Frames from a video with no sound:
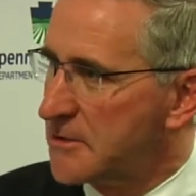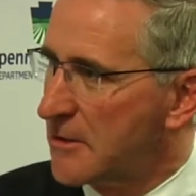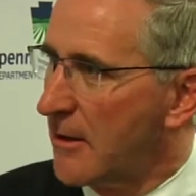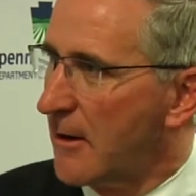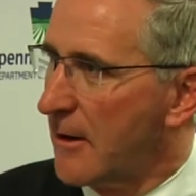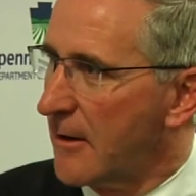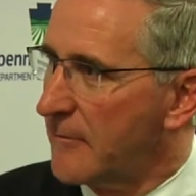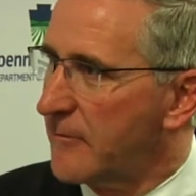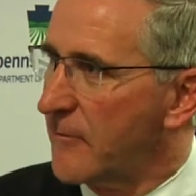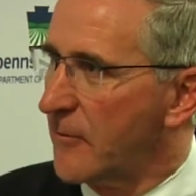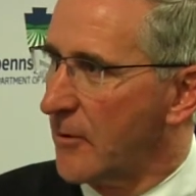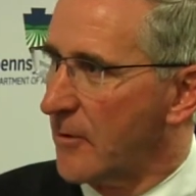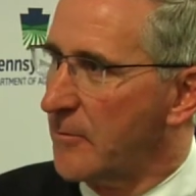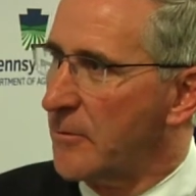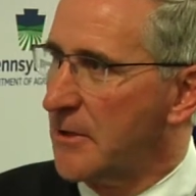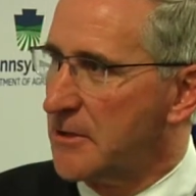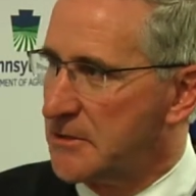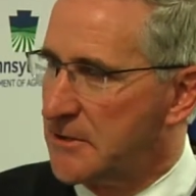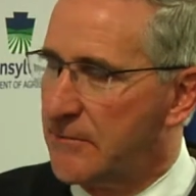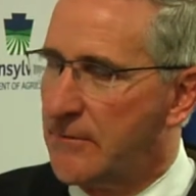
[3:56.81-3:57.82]
are for
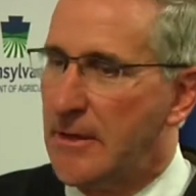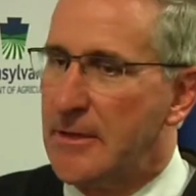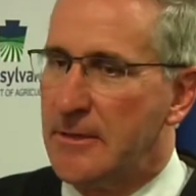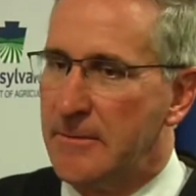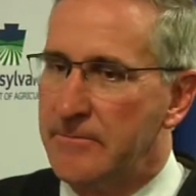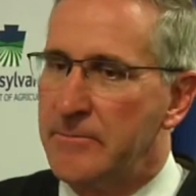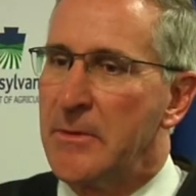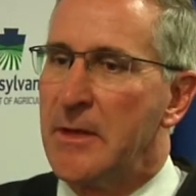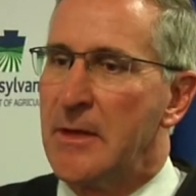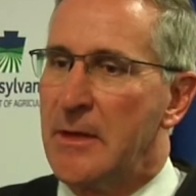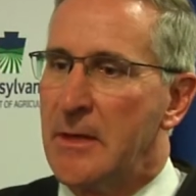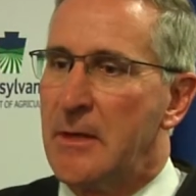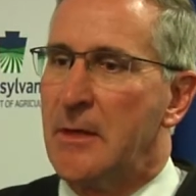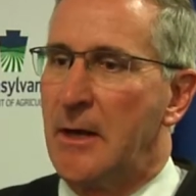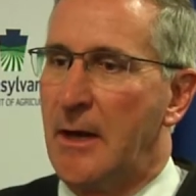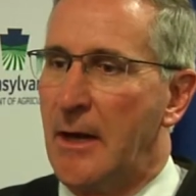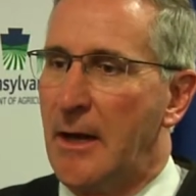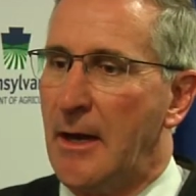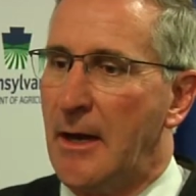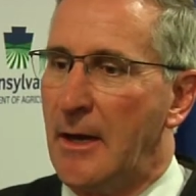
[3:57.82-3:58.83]
Pennsylvania.
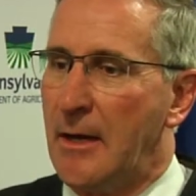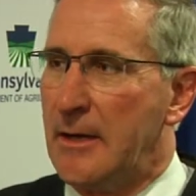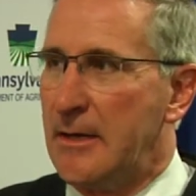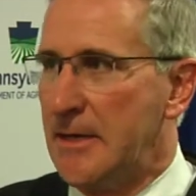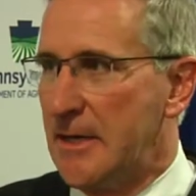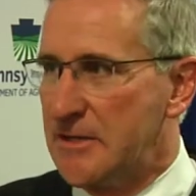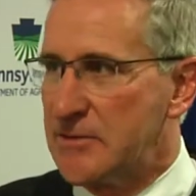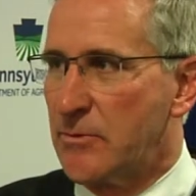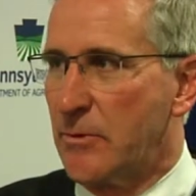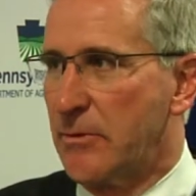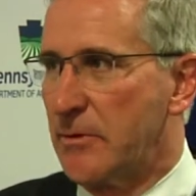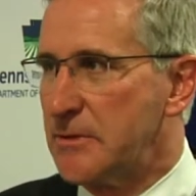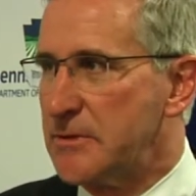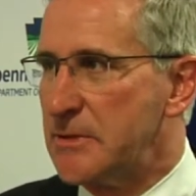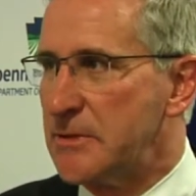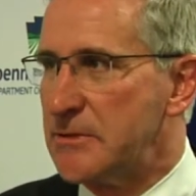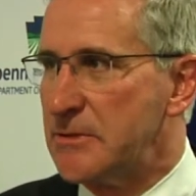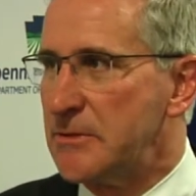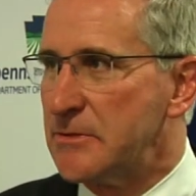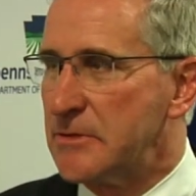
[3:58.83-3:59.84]
And that's one of those
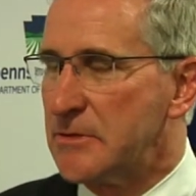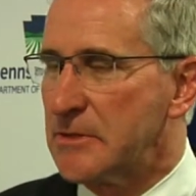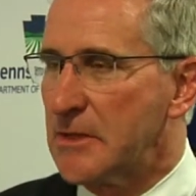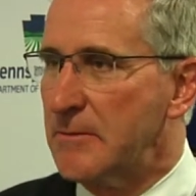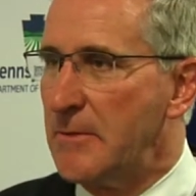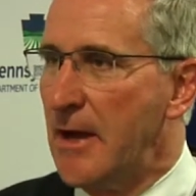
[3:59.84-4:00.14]
issues that's come